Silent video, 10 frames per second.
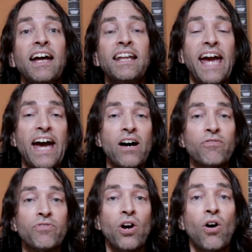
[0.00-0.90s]
and they
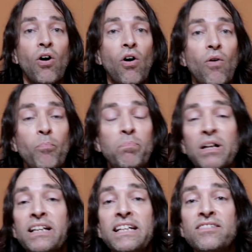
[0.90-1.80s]
have
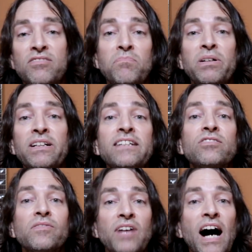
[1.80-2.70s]
billions and
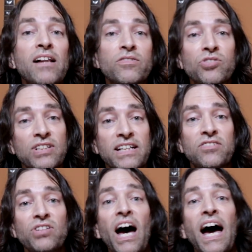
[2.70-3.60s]
billions of dollars set
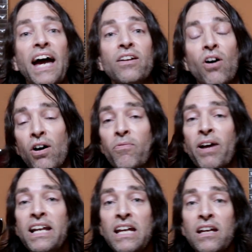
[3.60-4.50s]
aside
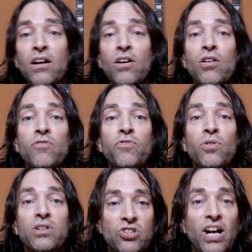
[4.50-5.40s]
already
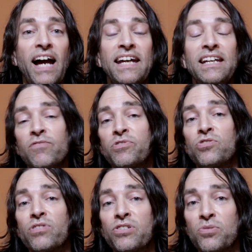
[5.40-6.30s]
for giant
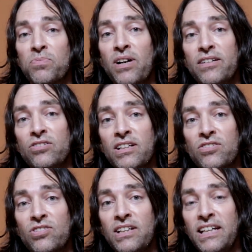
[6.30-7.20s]
infrastructure
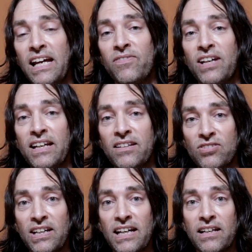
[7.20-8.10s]
projects in
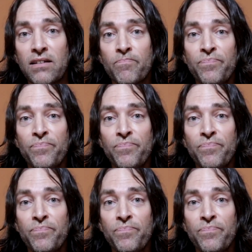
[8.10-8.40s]
Afghanistan.